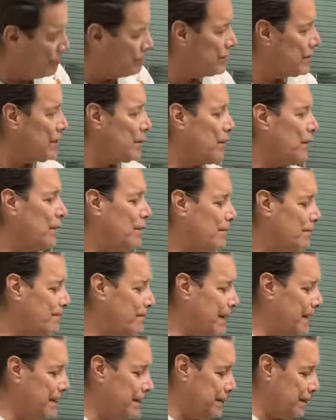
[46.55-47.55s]
there are
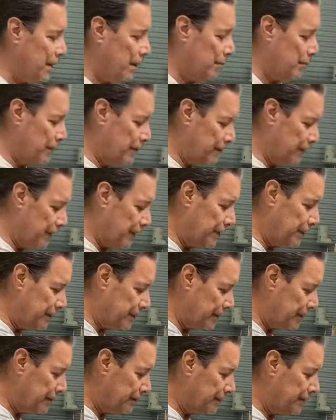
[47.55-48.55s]
any number of other
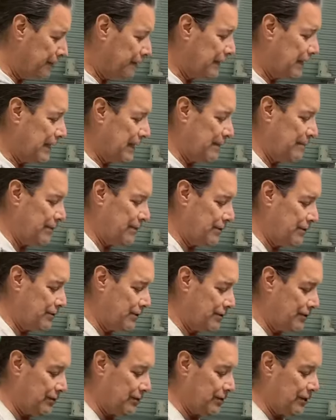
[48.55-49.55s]

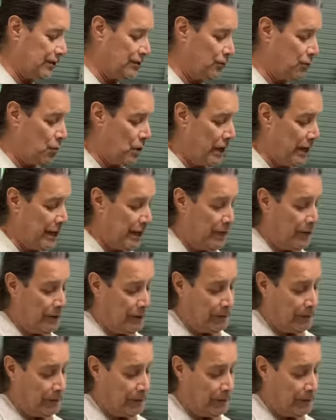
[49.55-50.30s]
images as well.